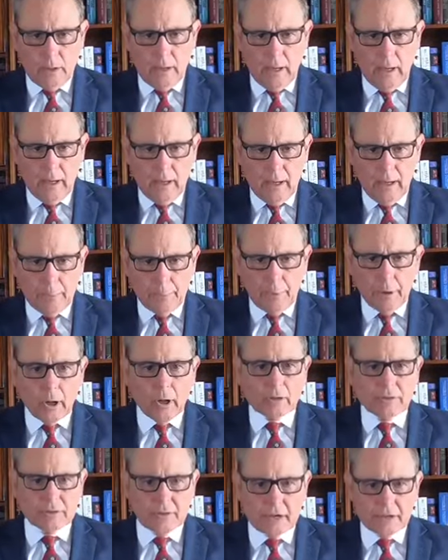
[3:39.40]

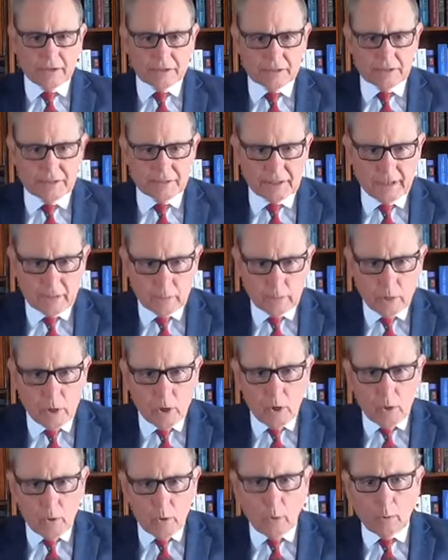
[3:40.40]
Paul tells us that
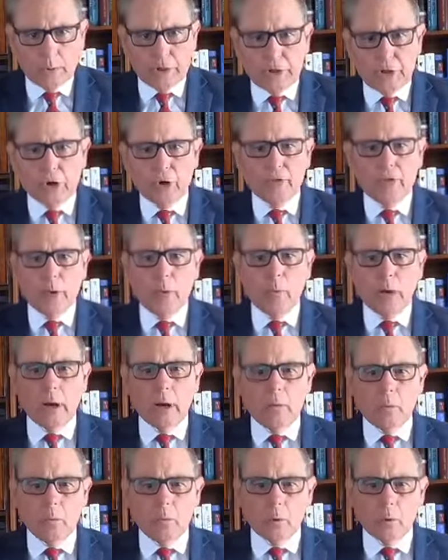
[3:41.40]
while we know that while